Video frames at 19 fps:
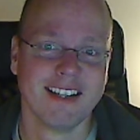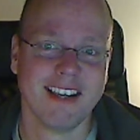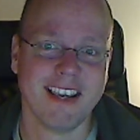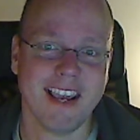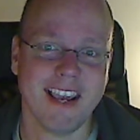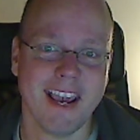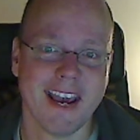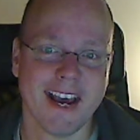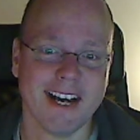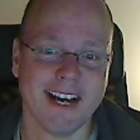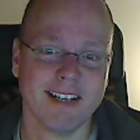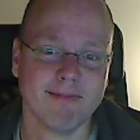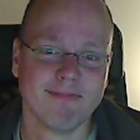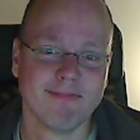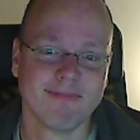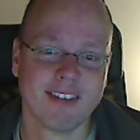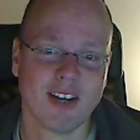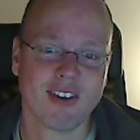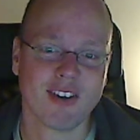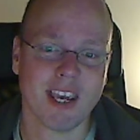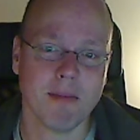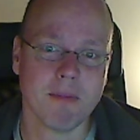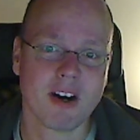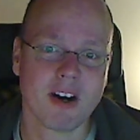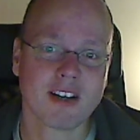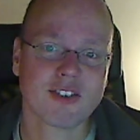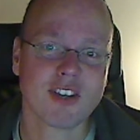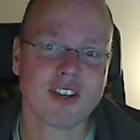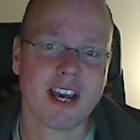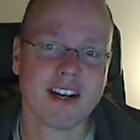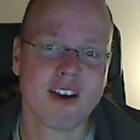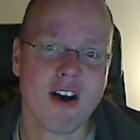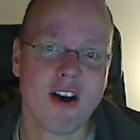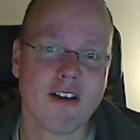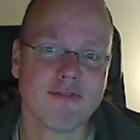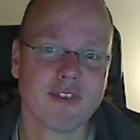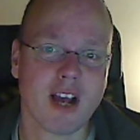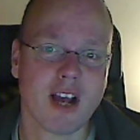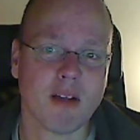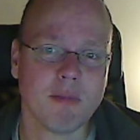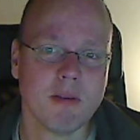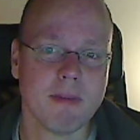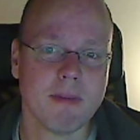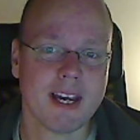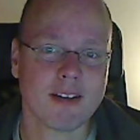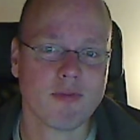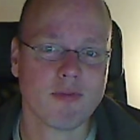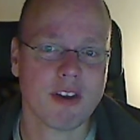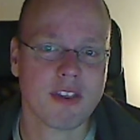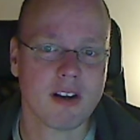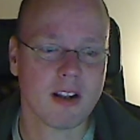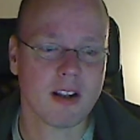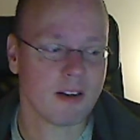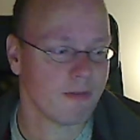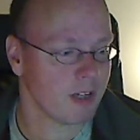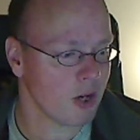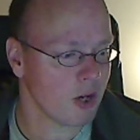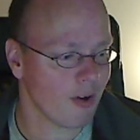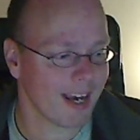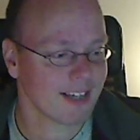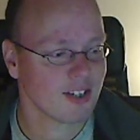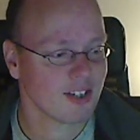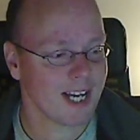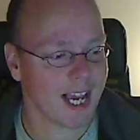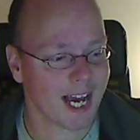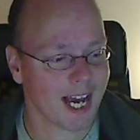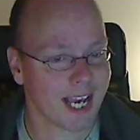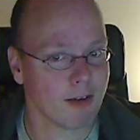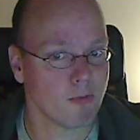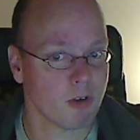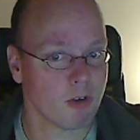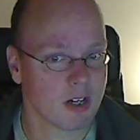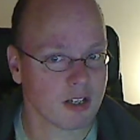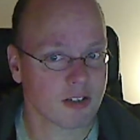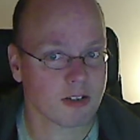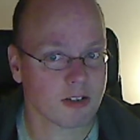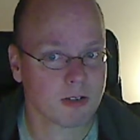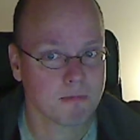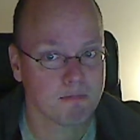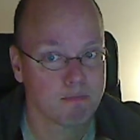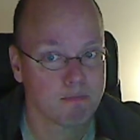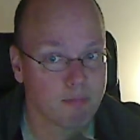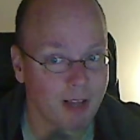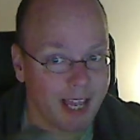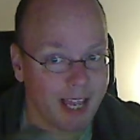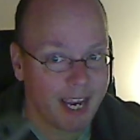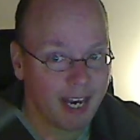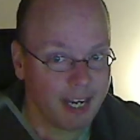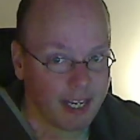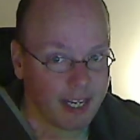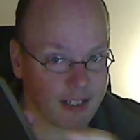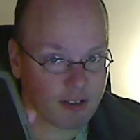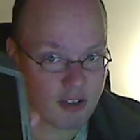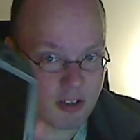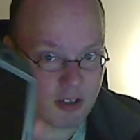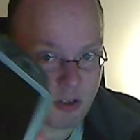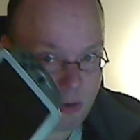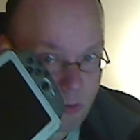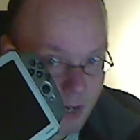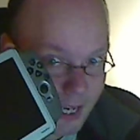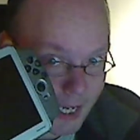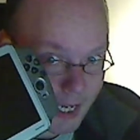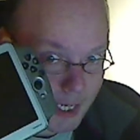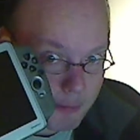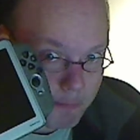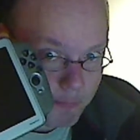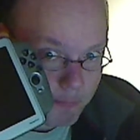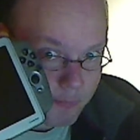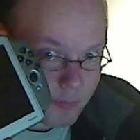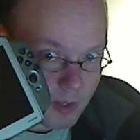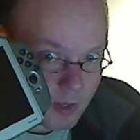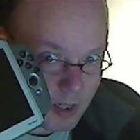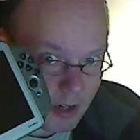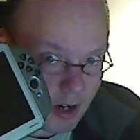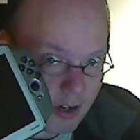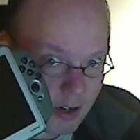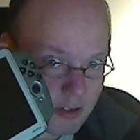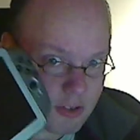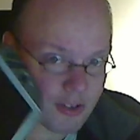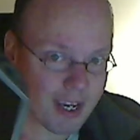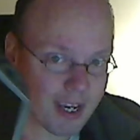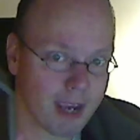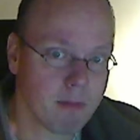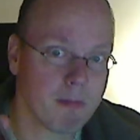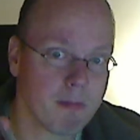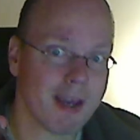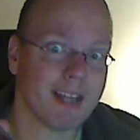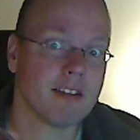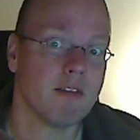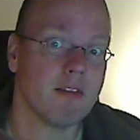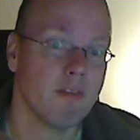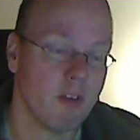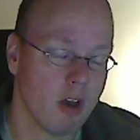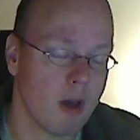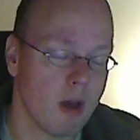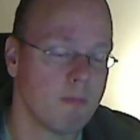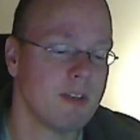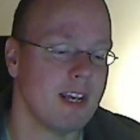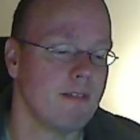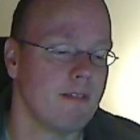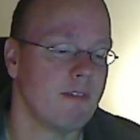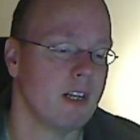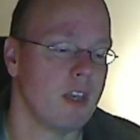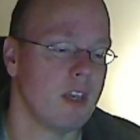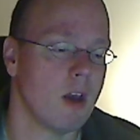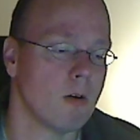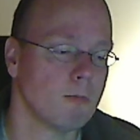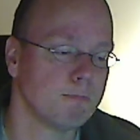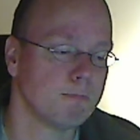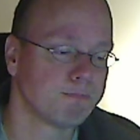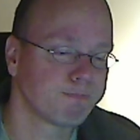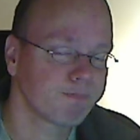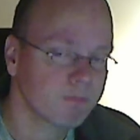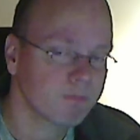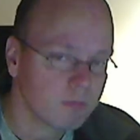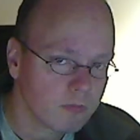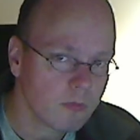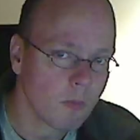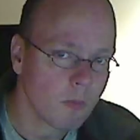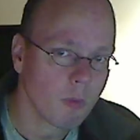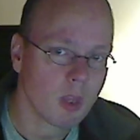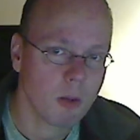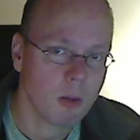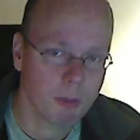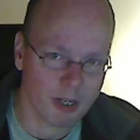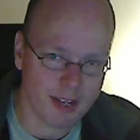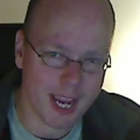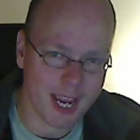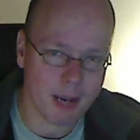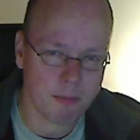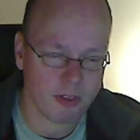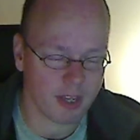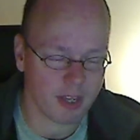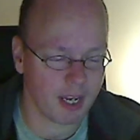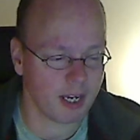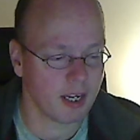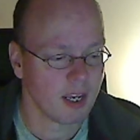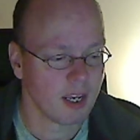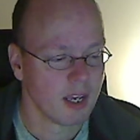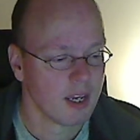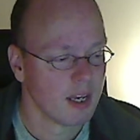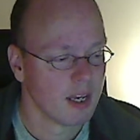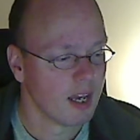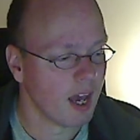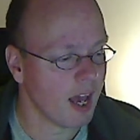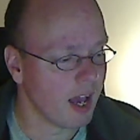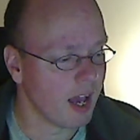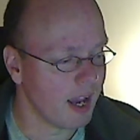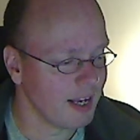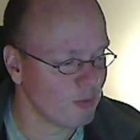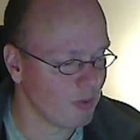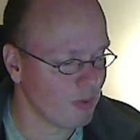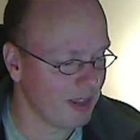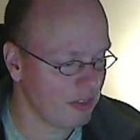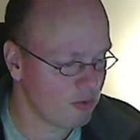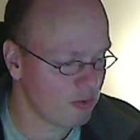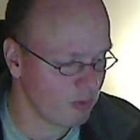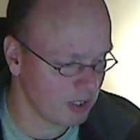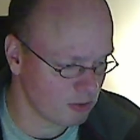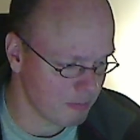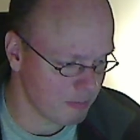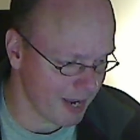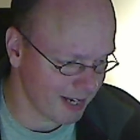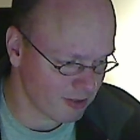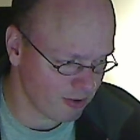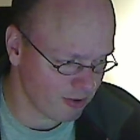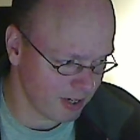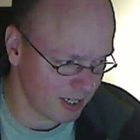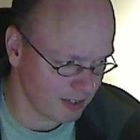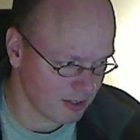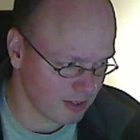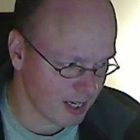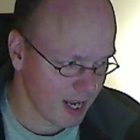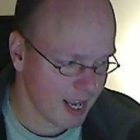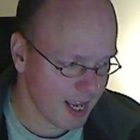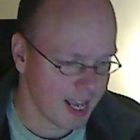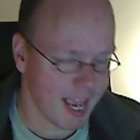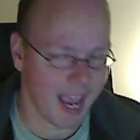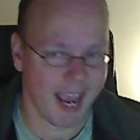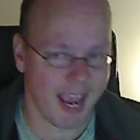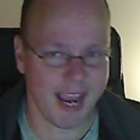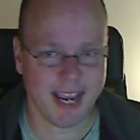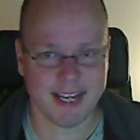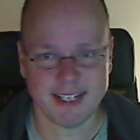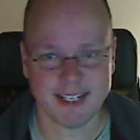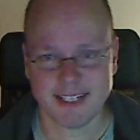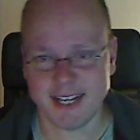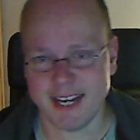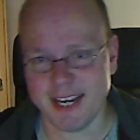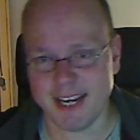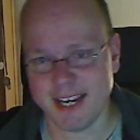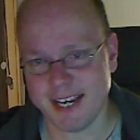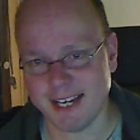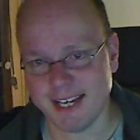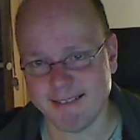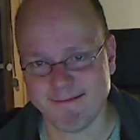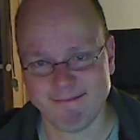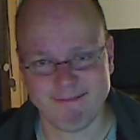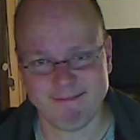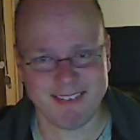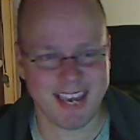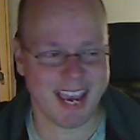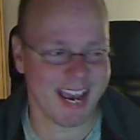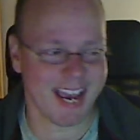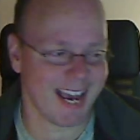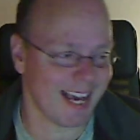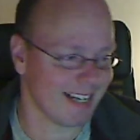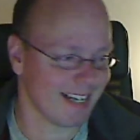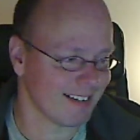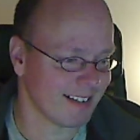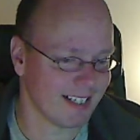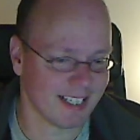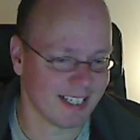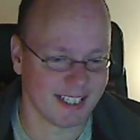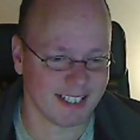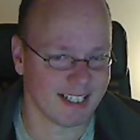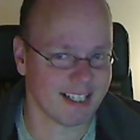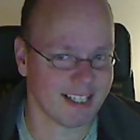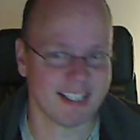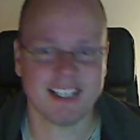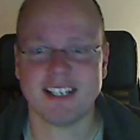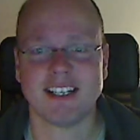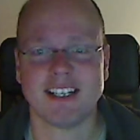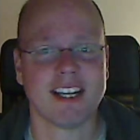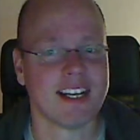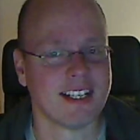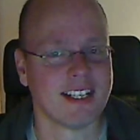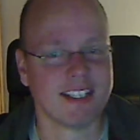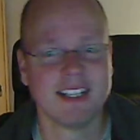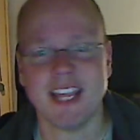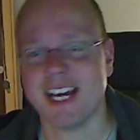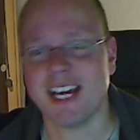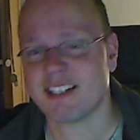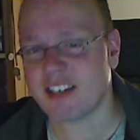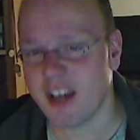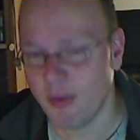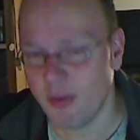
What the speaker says: Yeah. Okay, Mark signing off, and I'll be back with another video. Actually, I was planning to do an Argos gamepad update video, but the damn thing, it went through its batteries, and yeah, that's